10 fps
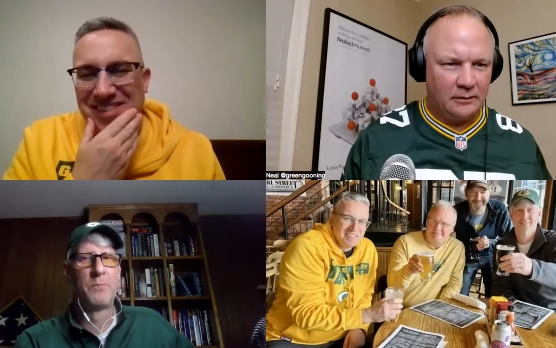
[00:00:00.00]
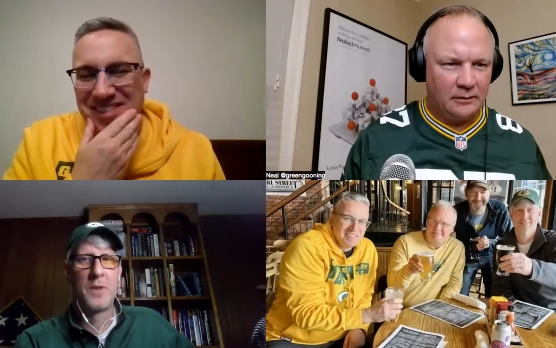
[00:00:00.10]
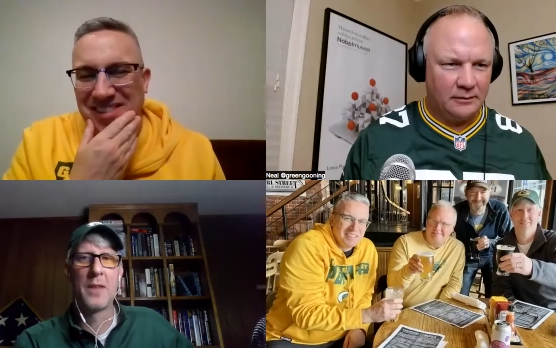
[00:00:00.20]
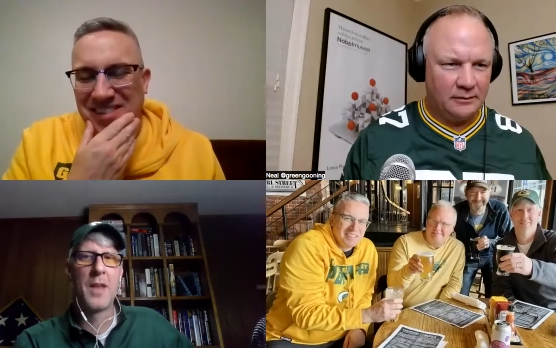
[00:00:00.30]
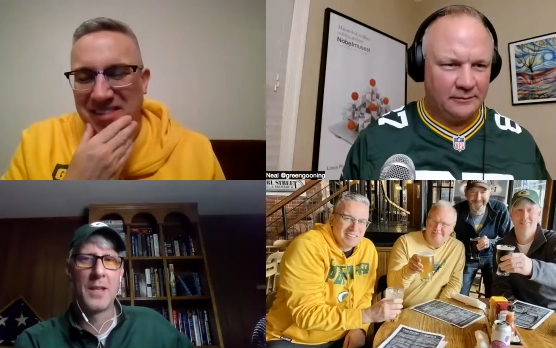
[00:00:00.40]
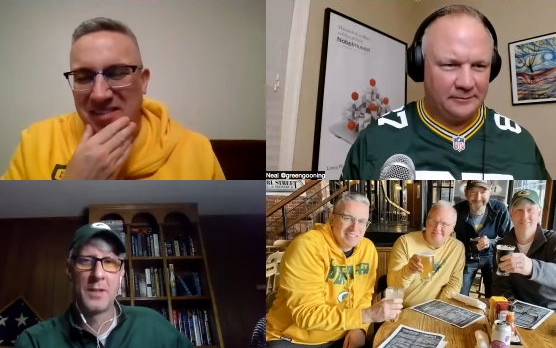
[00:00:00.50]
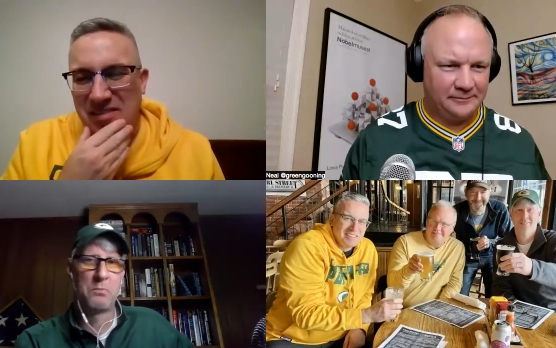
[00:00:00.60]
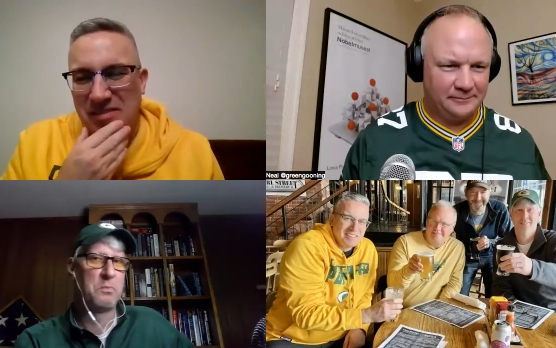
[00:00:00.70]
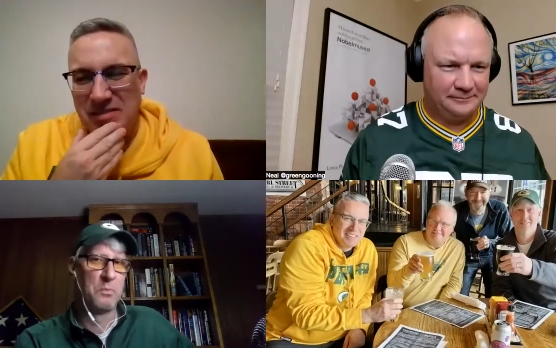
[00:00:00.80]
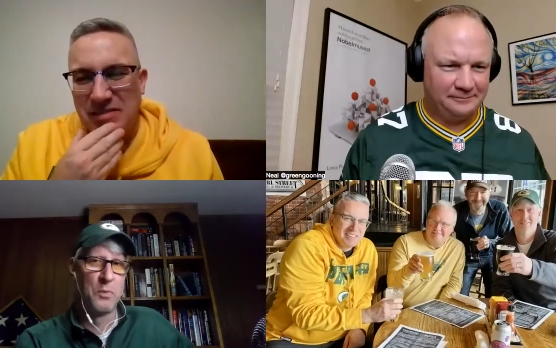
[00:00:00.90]
Speaker 1: Uh, that's
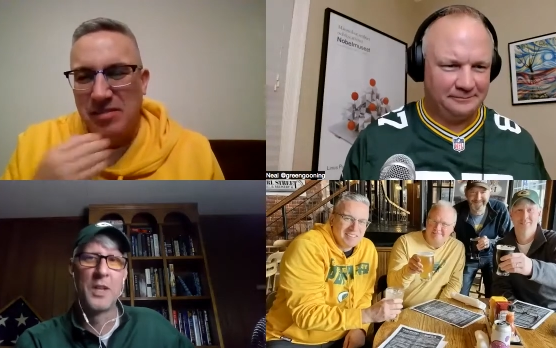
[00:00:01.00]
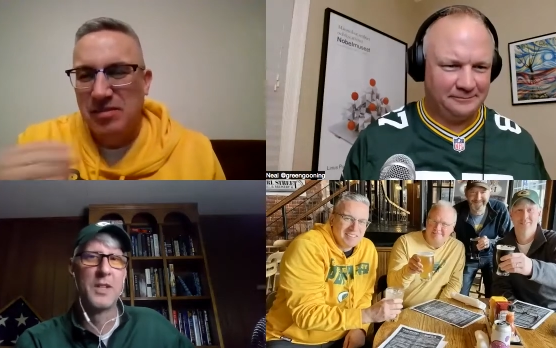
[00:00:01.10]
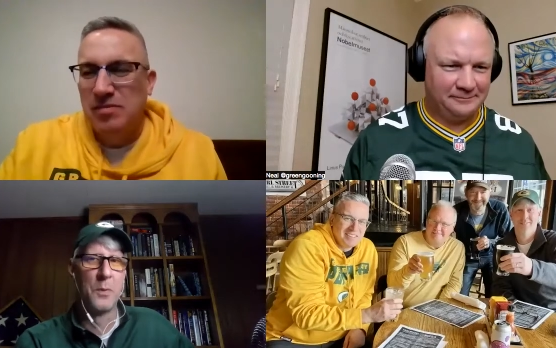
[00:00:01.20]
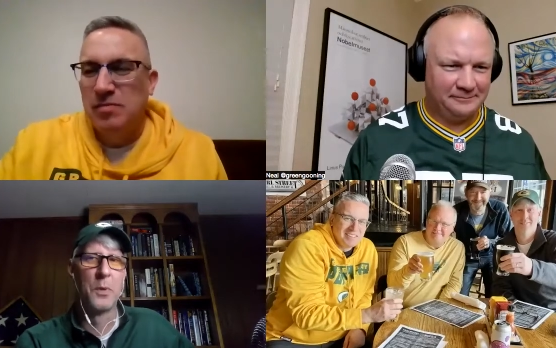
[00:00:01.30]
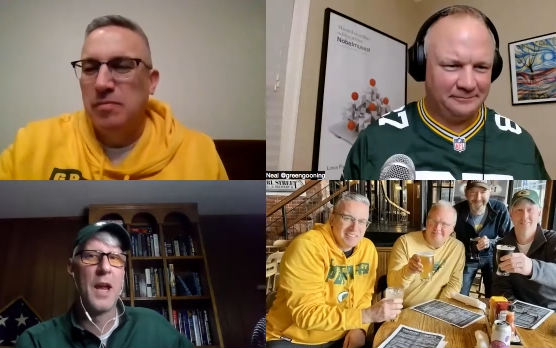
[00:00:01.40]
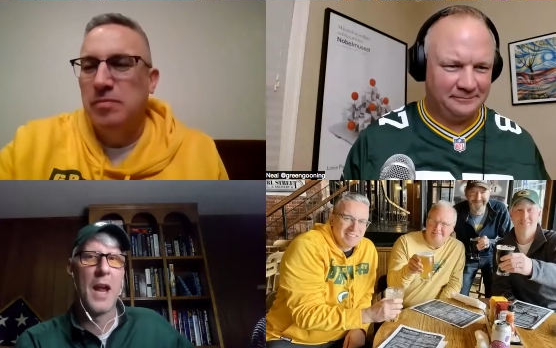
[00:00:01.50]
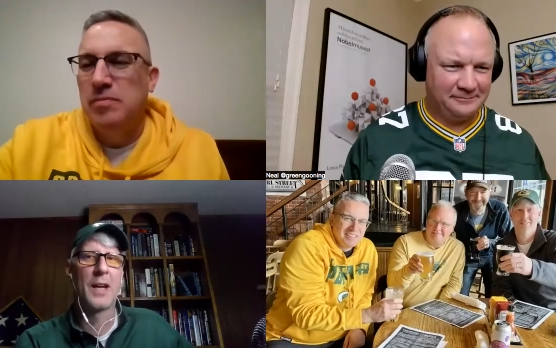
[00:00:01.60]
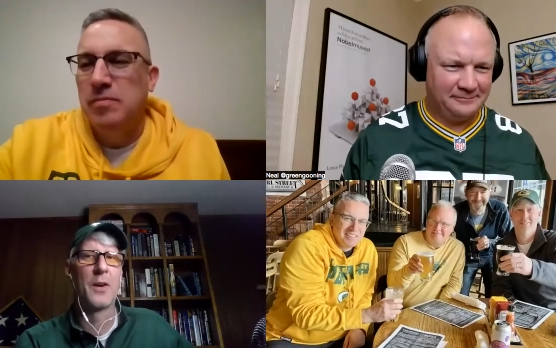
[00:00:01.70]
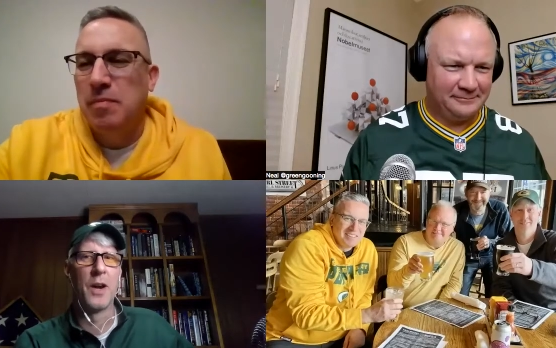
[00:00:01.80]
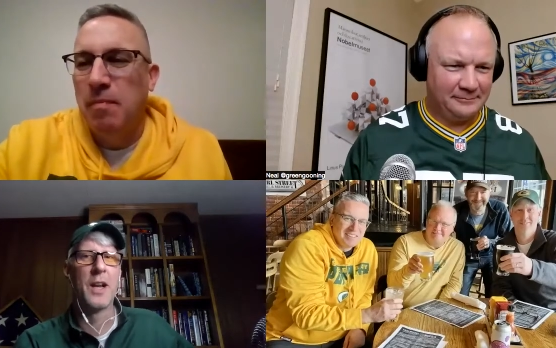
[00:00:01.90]
reasonably
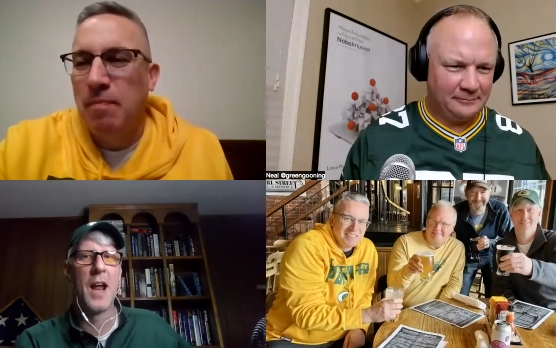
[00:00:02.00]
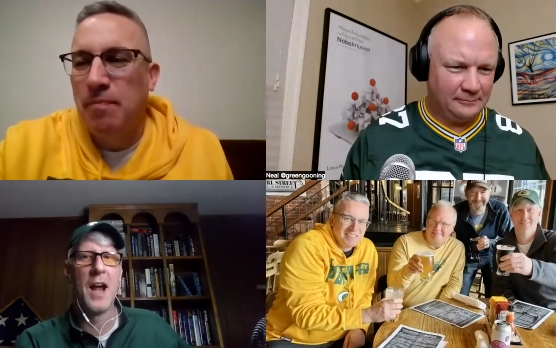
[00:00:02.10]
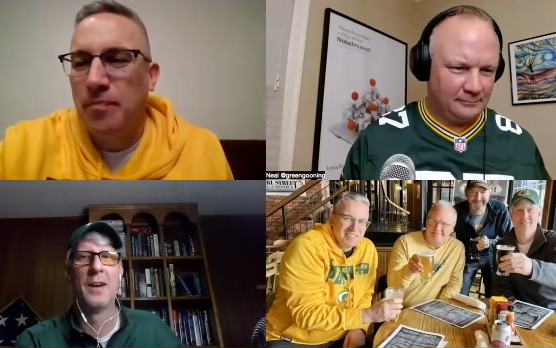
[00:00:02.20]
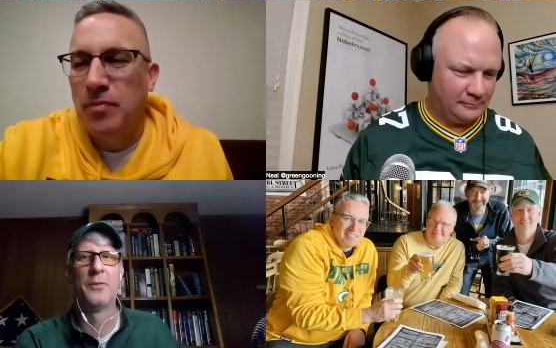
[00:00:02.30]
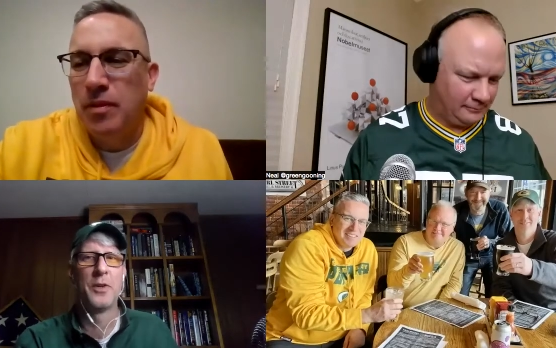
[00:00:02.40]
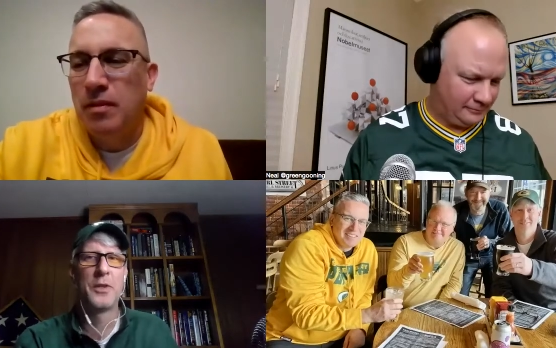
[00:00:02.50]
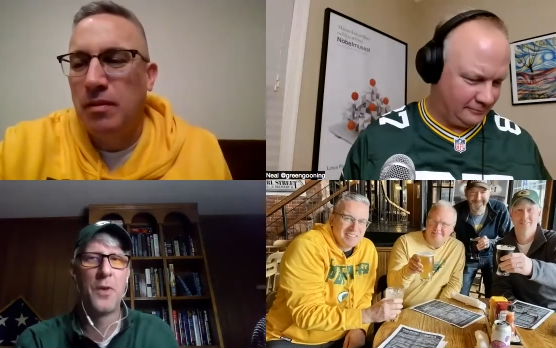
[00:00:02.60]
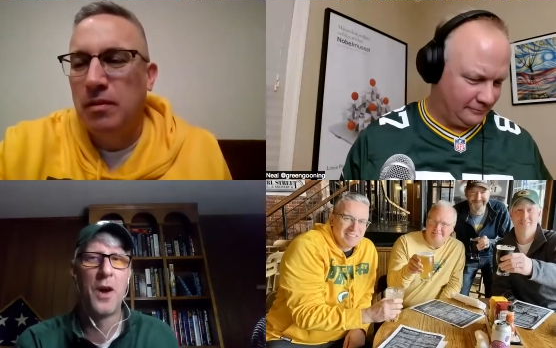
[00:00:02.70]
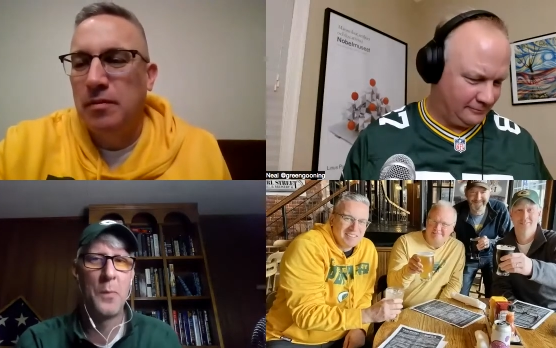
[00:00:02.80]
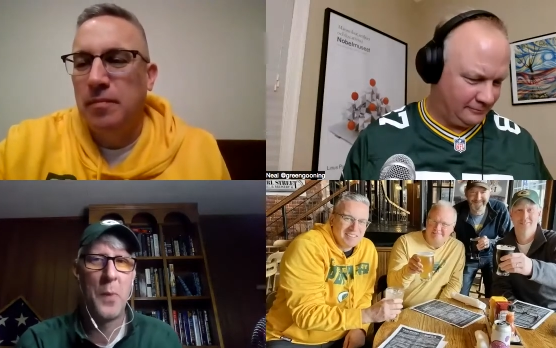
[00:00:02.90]
accurate. Yeah, first
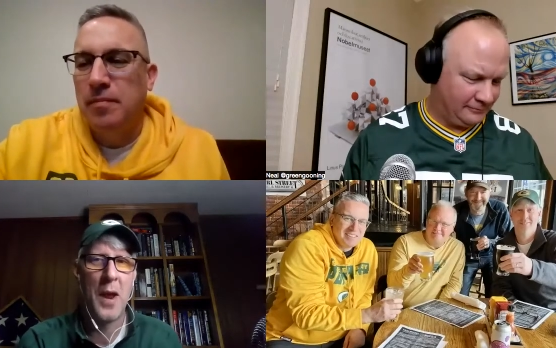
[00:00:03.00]
round